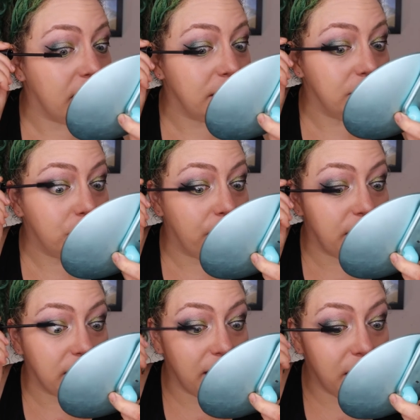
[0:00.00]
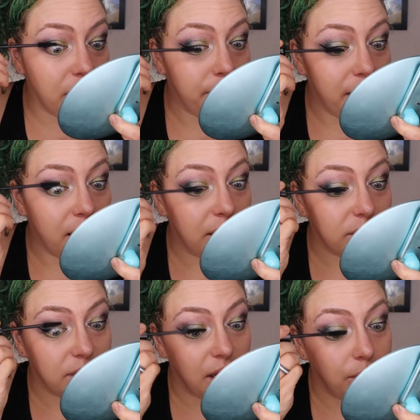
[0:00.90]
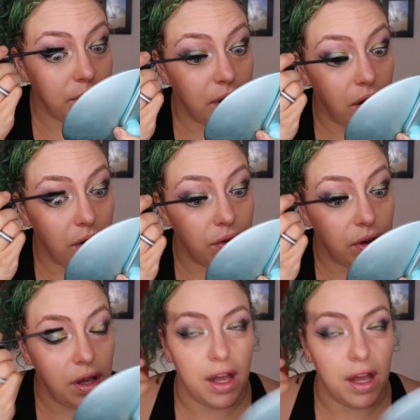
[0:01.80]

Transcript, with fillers: enjoy and care about down below.